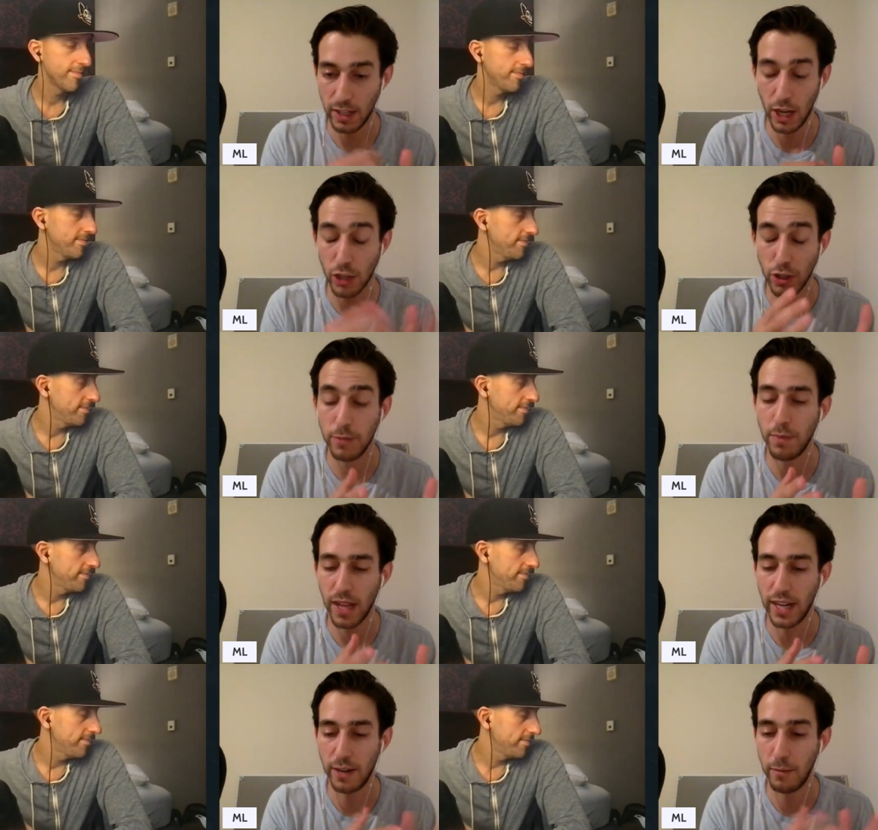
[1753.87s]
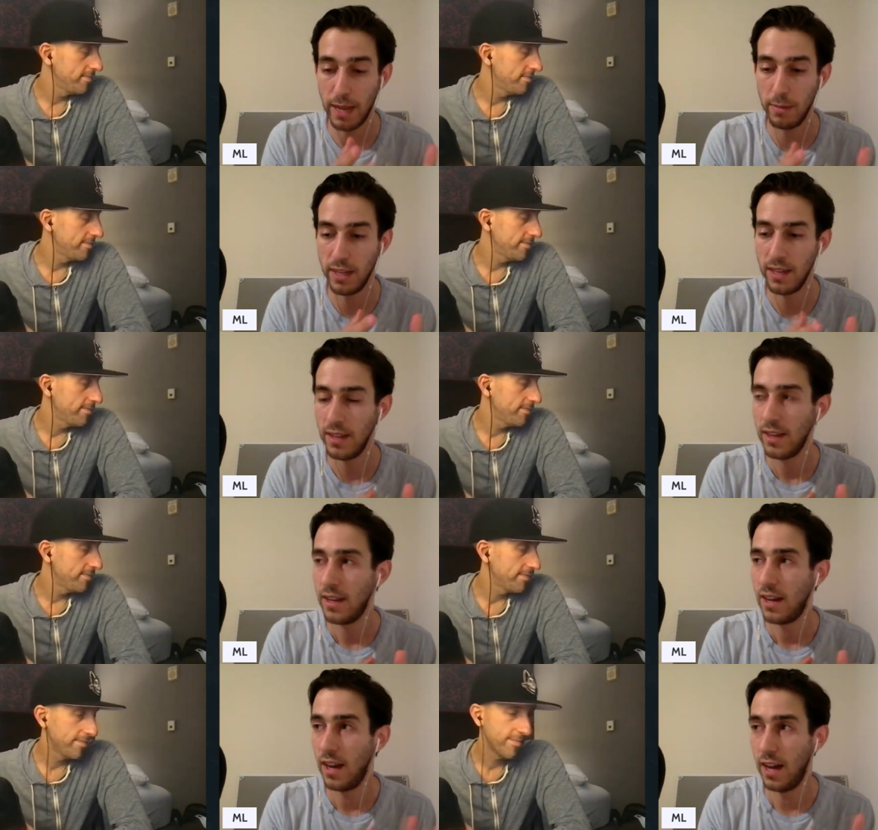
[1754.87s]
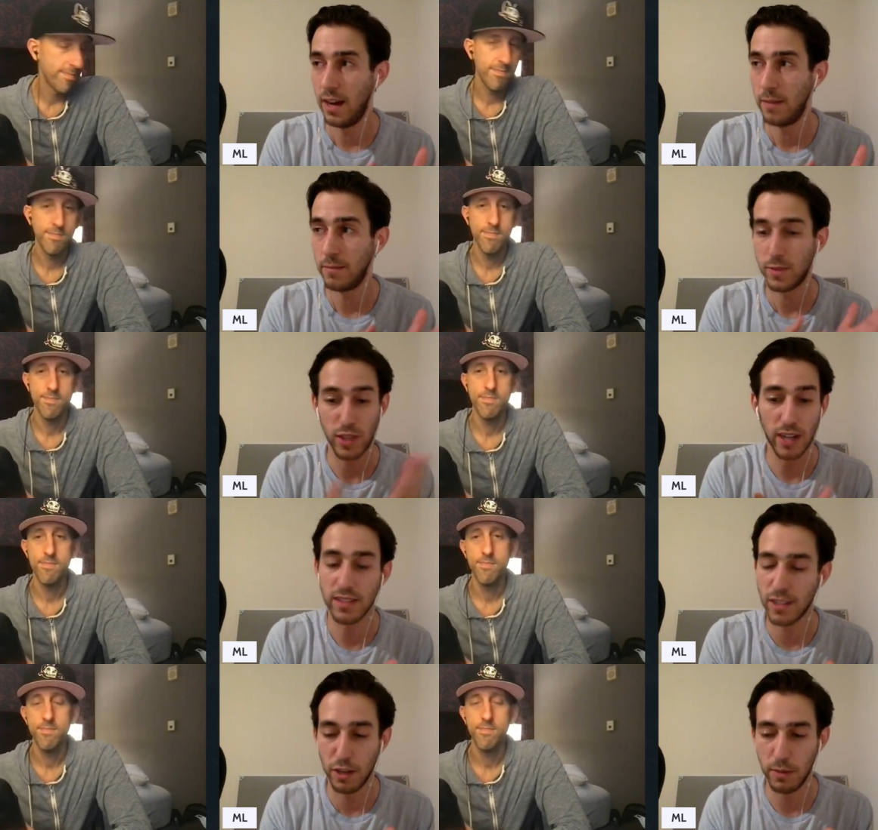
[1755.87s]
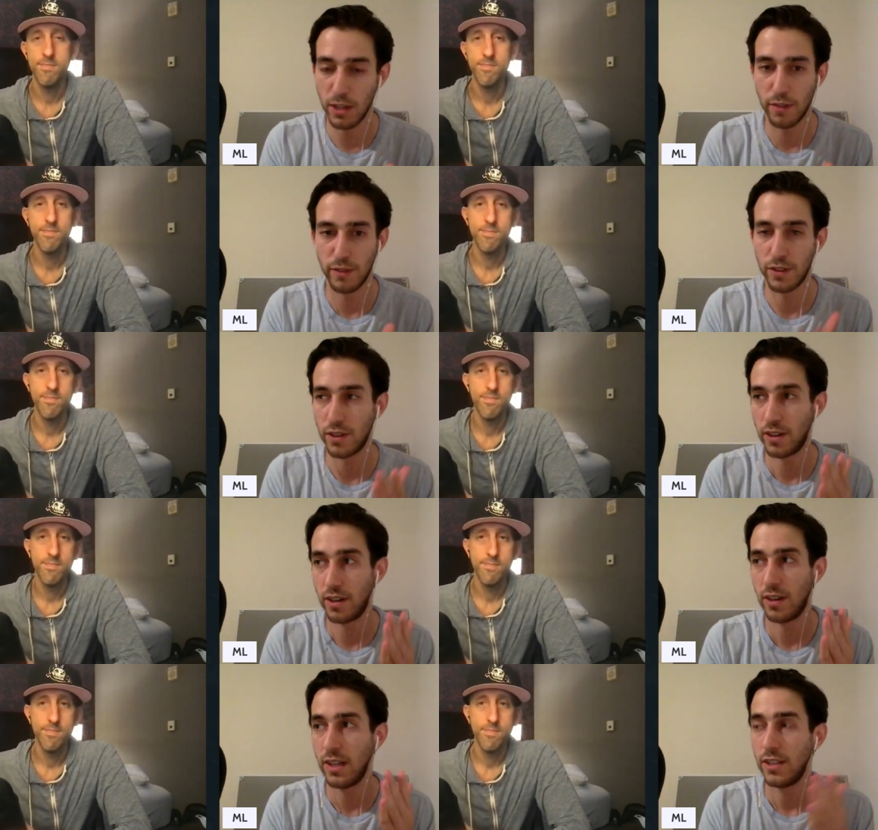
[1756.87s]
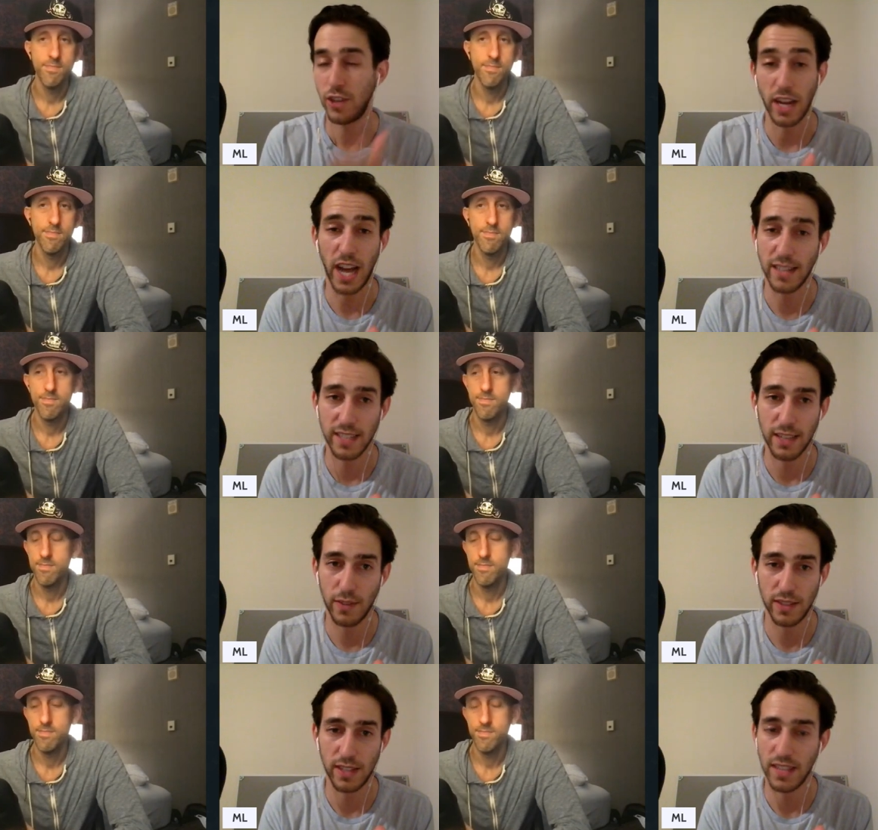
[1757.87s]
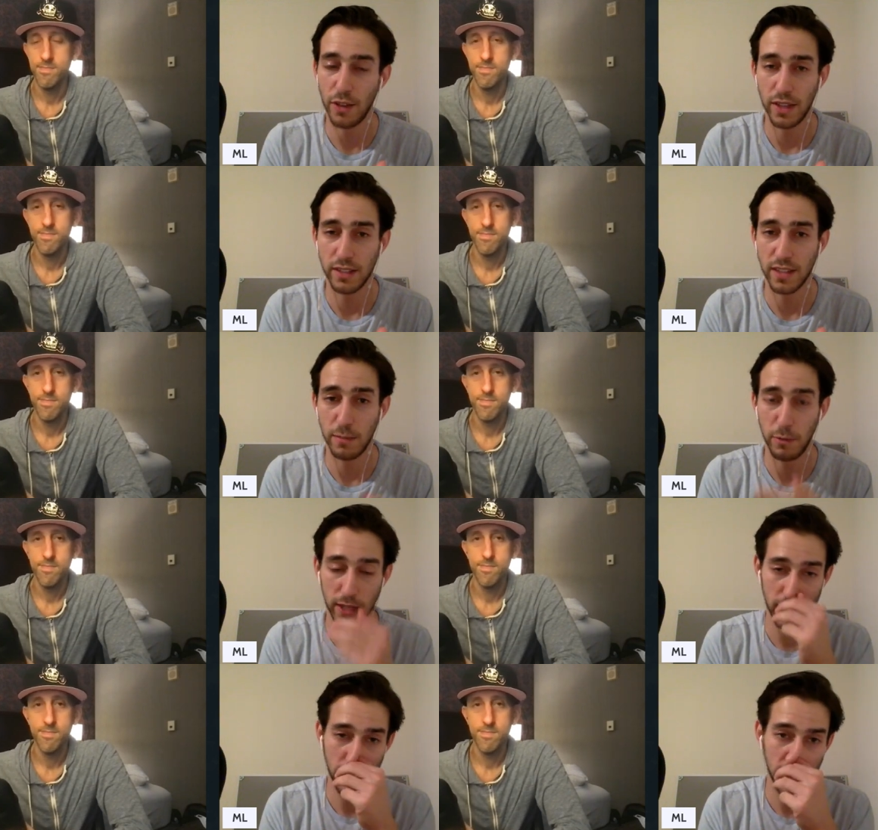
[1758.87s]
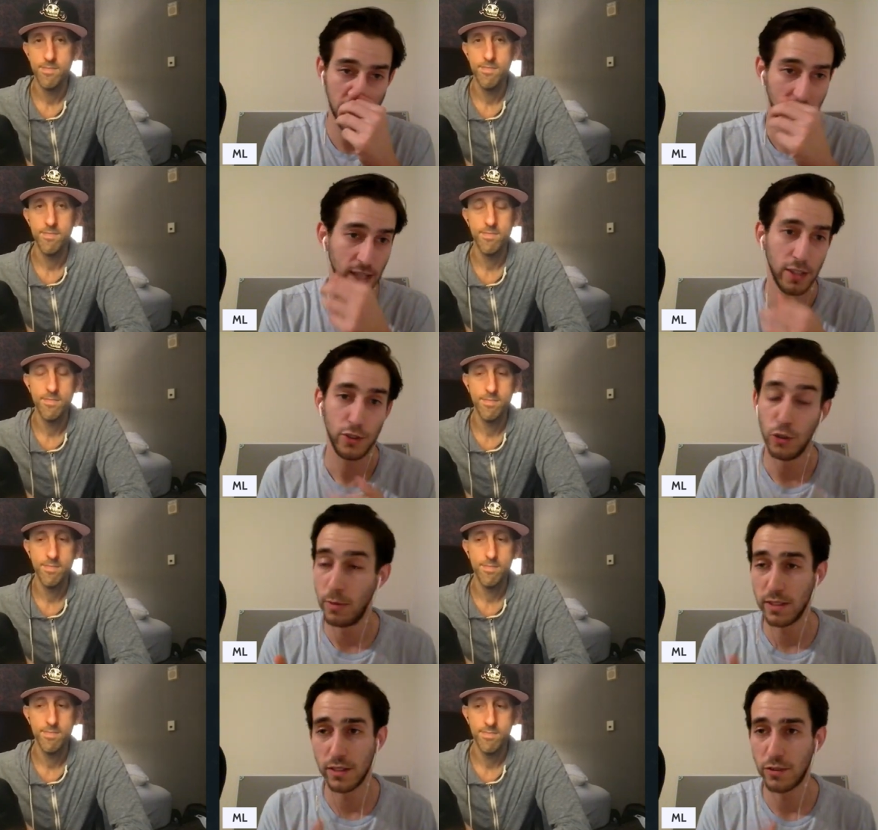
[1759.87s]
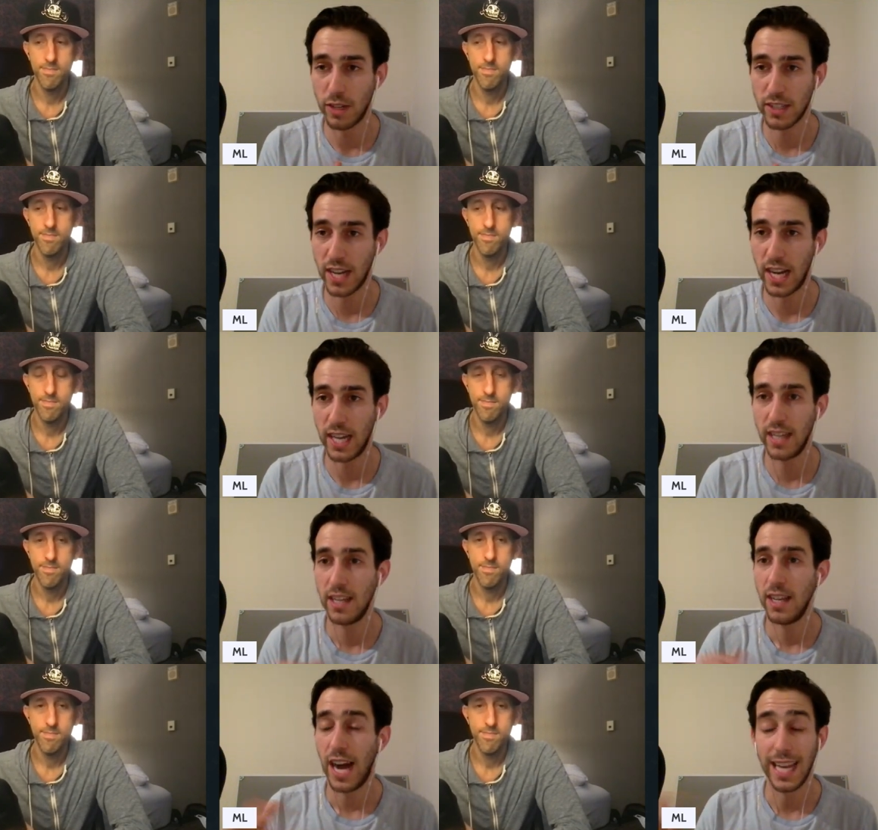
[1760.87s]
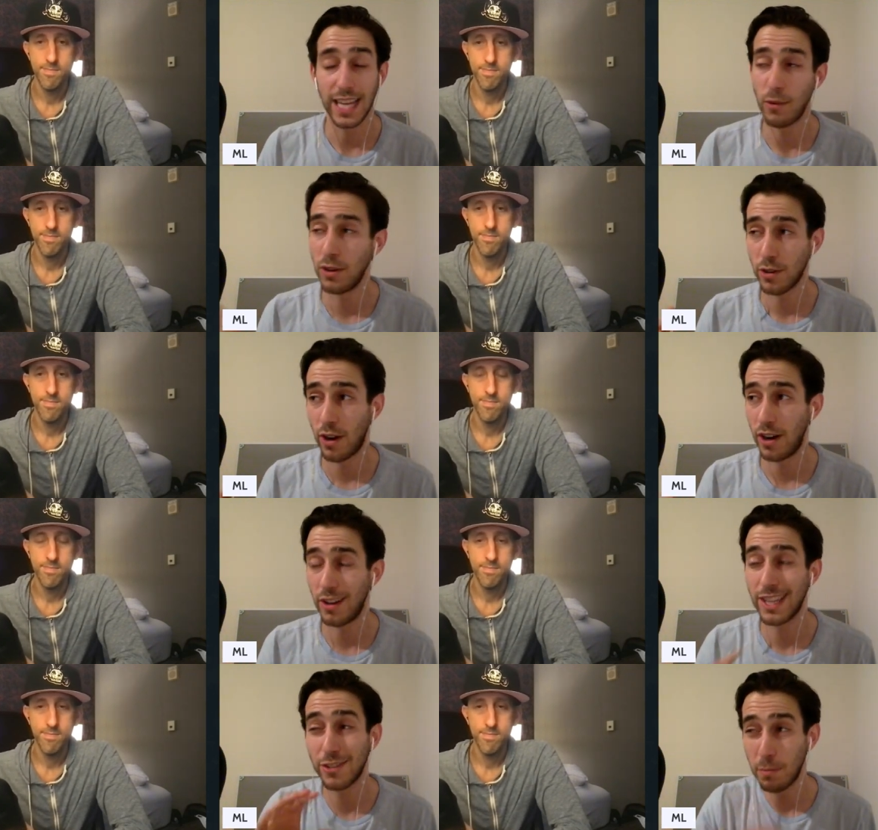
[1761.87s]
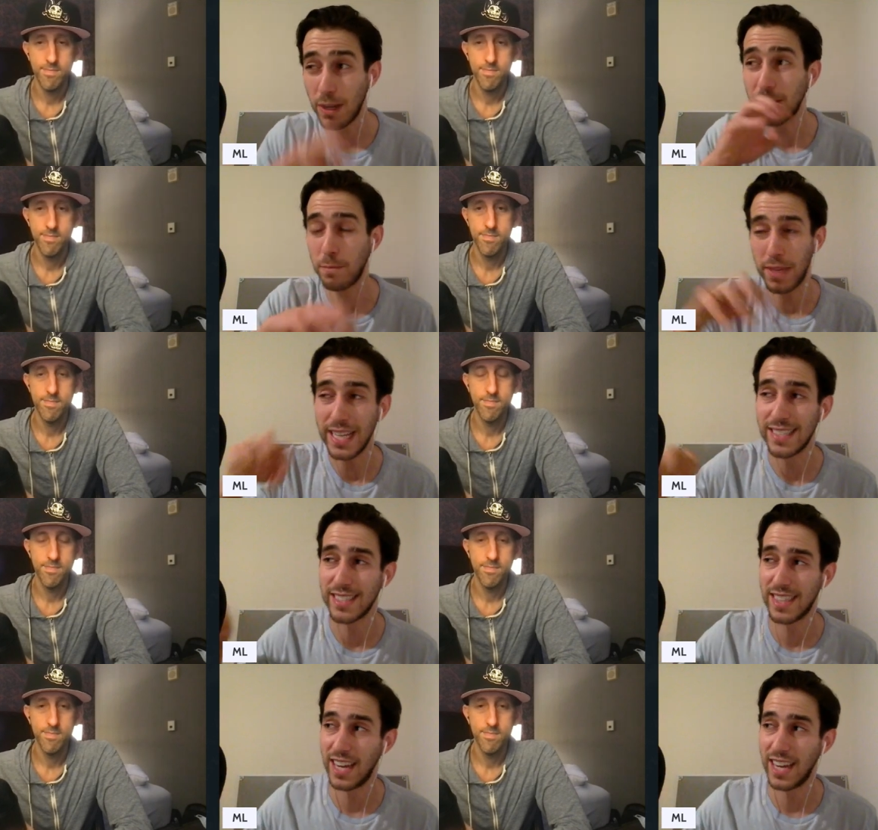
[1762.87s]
Speaker 1: a good player, maybe. Um, Suggs is going to be good for sure. John Isaac, if he stays healthy, is going to be really good. Chuma is a stretch guy. I like Wendell Carter. Like, there's a bunch of pieces